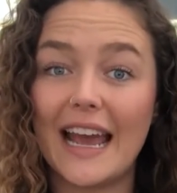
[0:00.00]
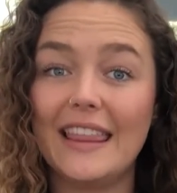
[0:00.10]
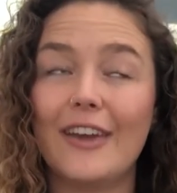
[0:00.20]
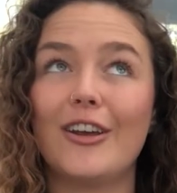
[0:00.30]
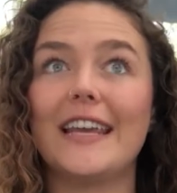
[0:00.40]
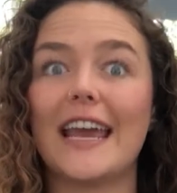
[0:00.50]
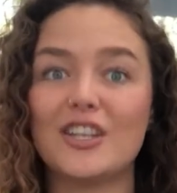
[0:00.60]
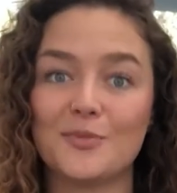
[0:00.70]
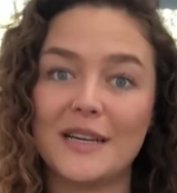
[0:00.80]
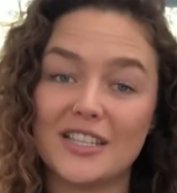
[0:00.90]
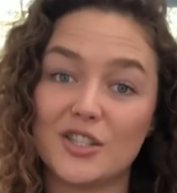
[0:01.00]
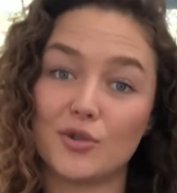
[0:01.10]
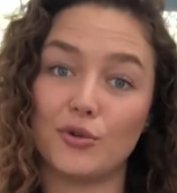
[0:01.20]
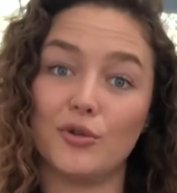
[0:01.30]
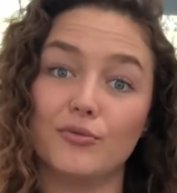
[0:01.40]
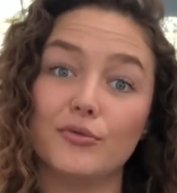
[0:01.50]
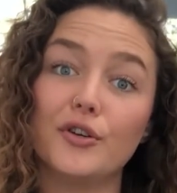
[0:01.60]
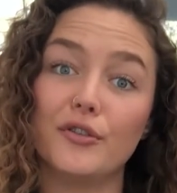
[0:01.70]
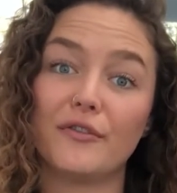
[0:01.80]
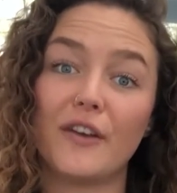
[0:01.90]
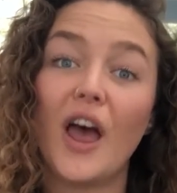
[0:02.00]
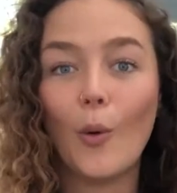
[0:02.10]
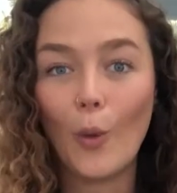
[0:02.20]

and their engagement is through the roof.